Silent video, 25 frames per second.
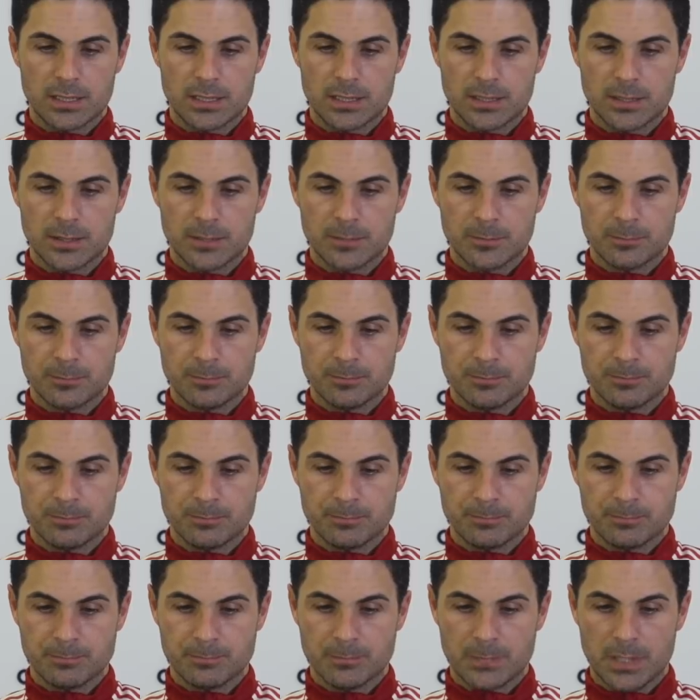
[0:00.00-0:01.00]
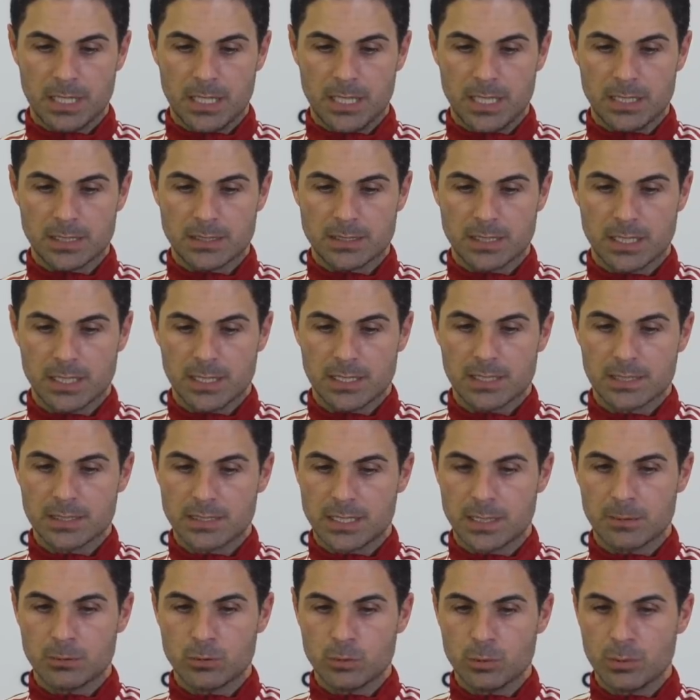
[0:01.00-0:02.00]
Um, and take the
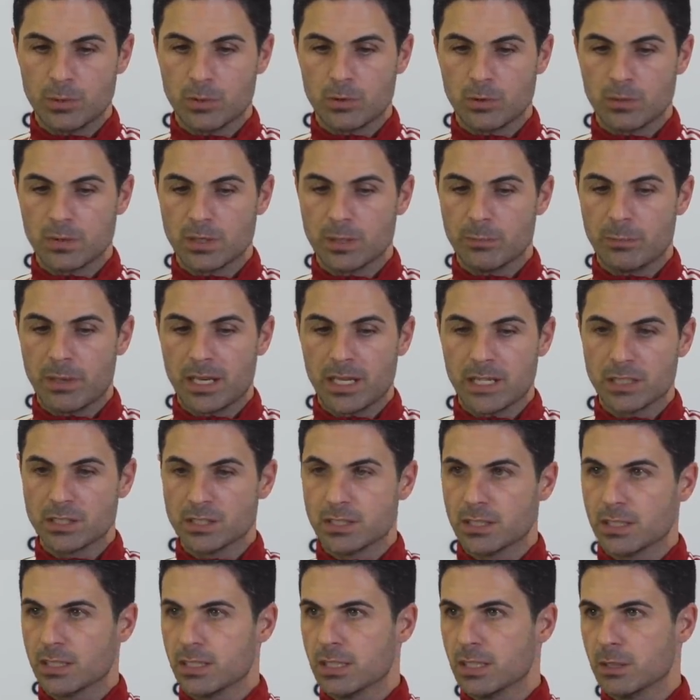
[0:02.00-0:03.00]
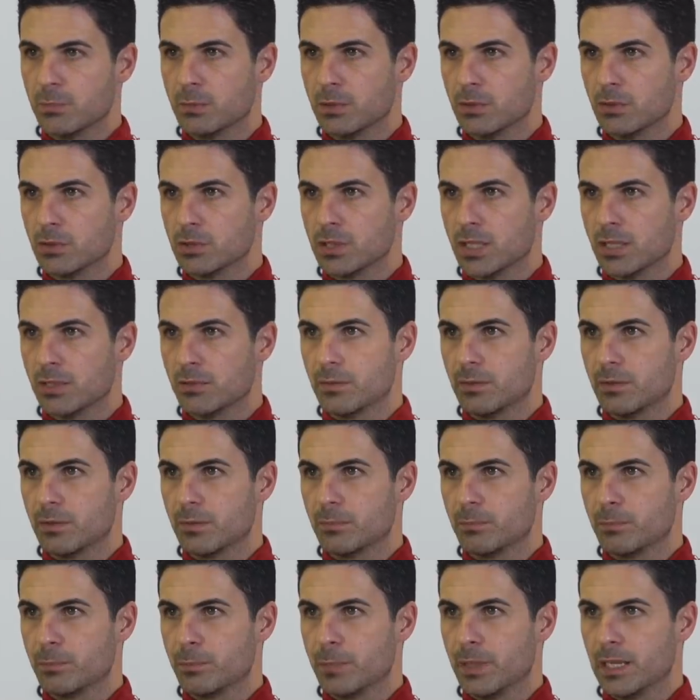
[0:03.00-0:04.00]
step to become the manager here because I
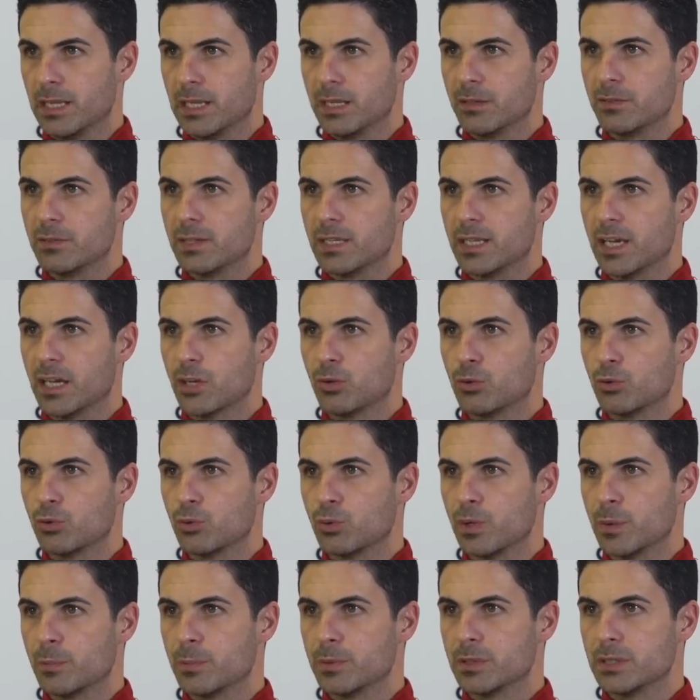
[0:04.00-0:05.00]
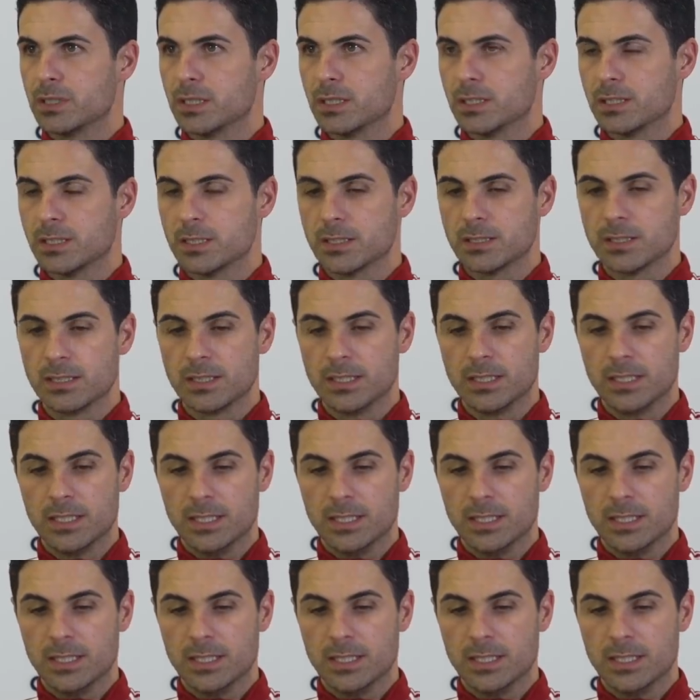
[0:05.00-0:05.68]
believe that I could represent them.